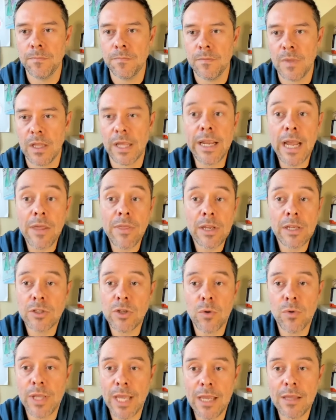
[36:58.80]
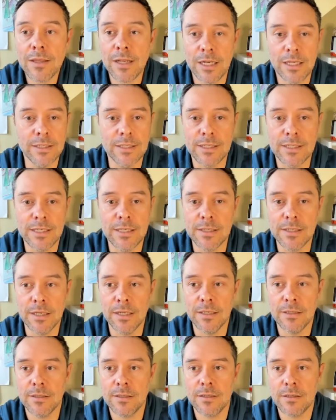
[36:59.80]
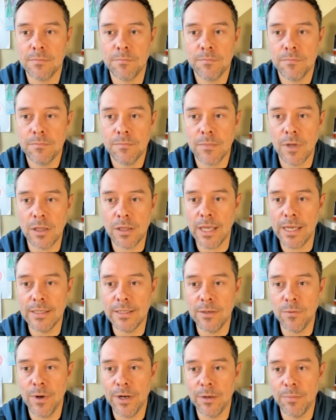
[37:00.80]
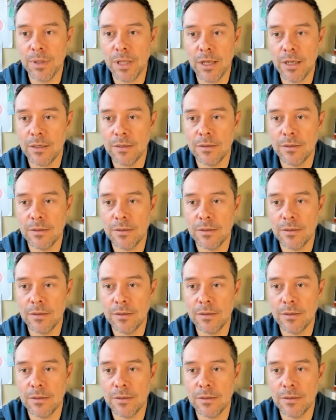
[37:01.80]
Like, I think it's okay that in season is a lazy way to play,